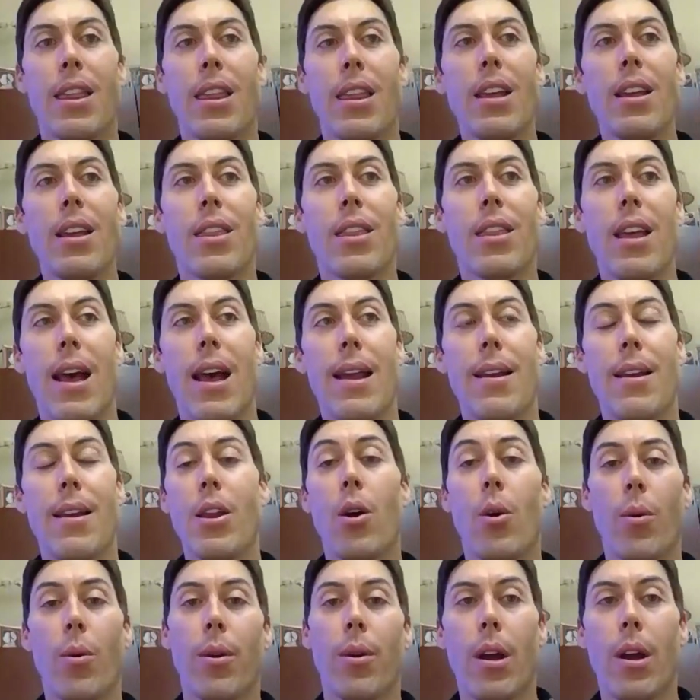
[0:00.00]
that,
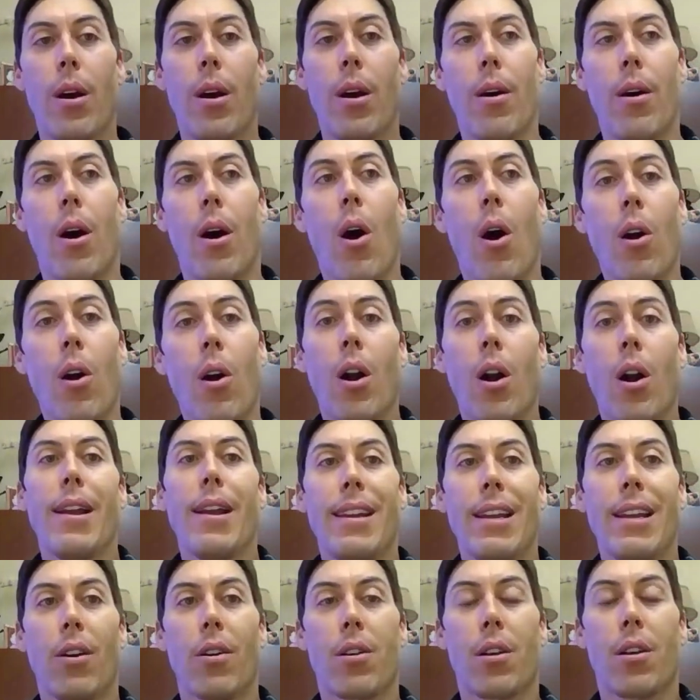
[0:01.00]
our
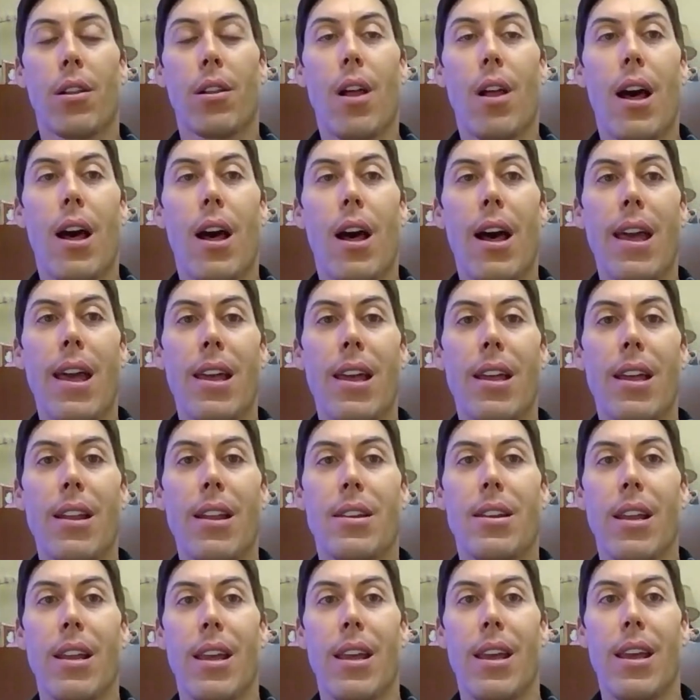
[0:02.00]
ideal client
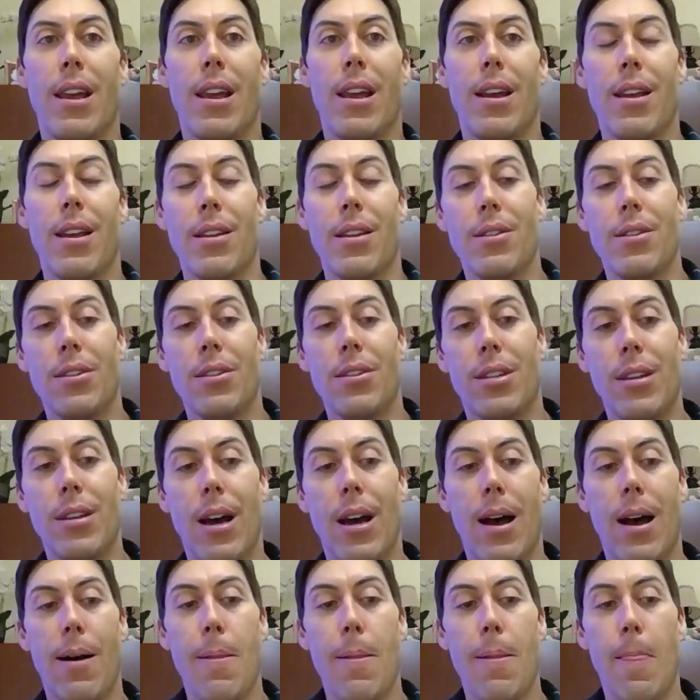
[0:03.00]
is,
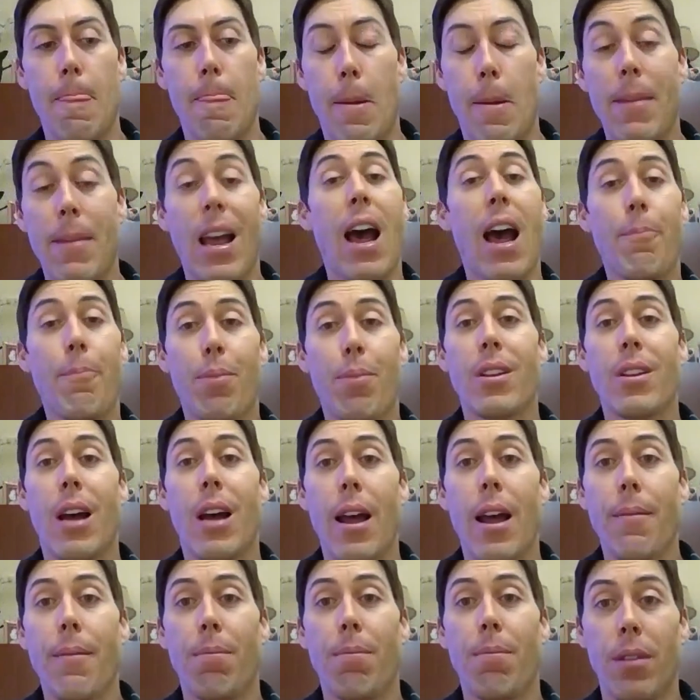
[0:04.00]
I
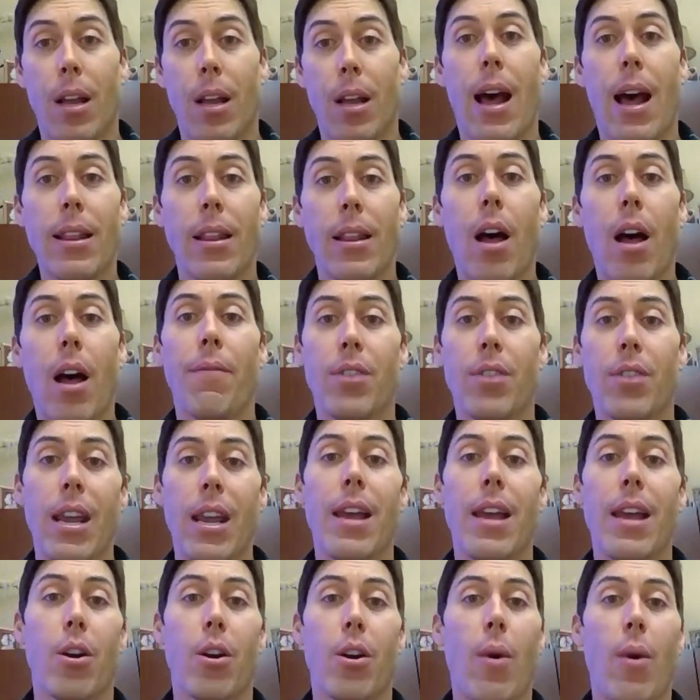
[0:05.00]
love to
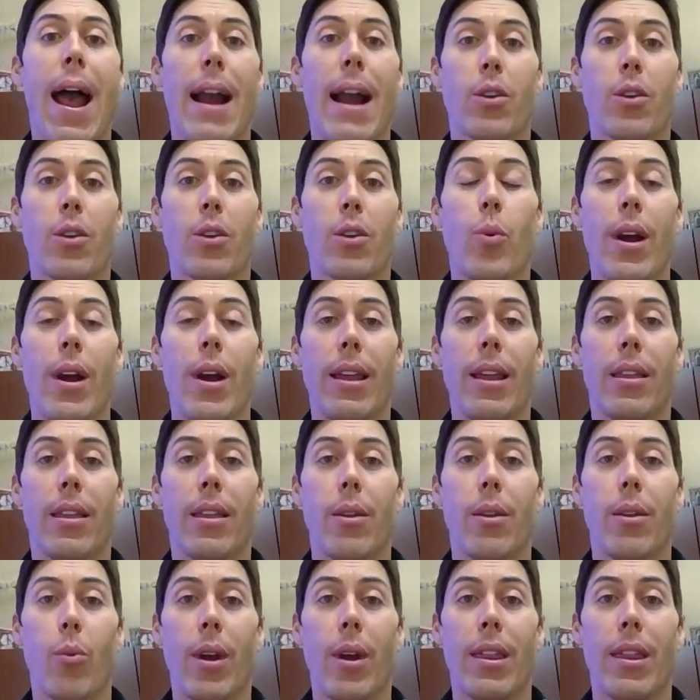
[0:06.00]
interact
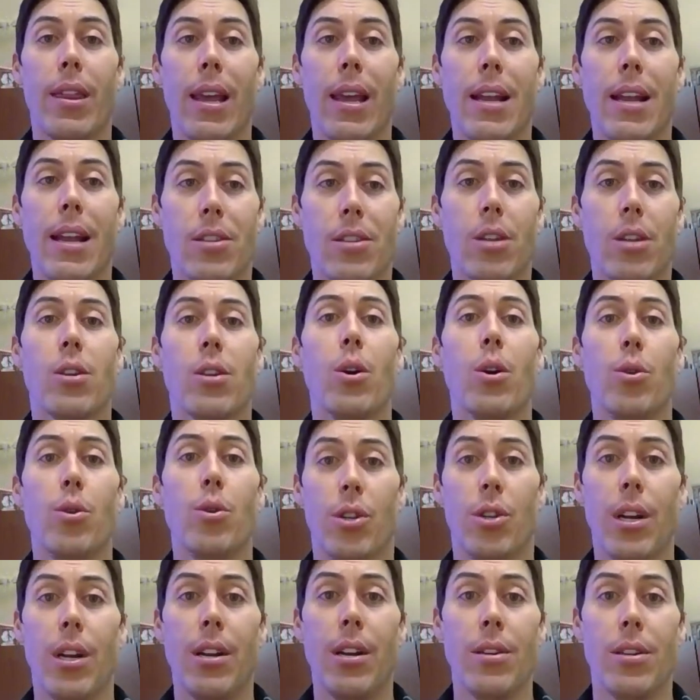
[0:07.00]
with
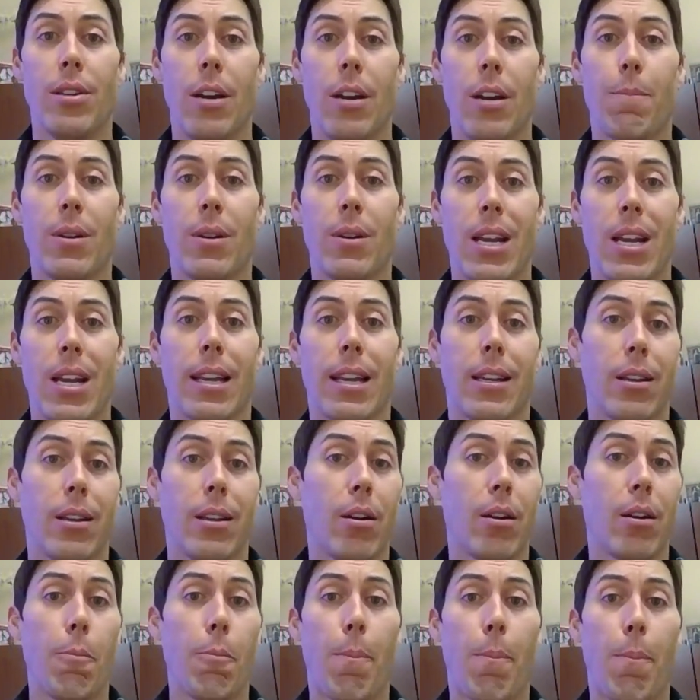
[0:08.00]
institutions, in
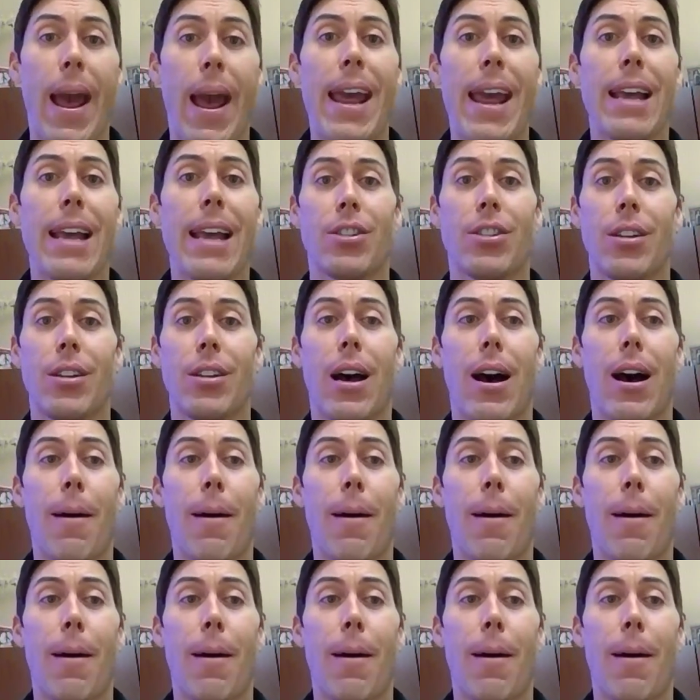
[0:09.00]
particular banks.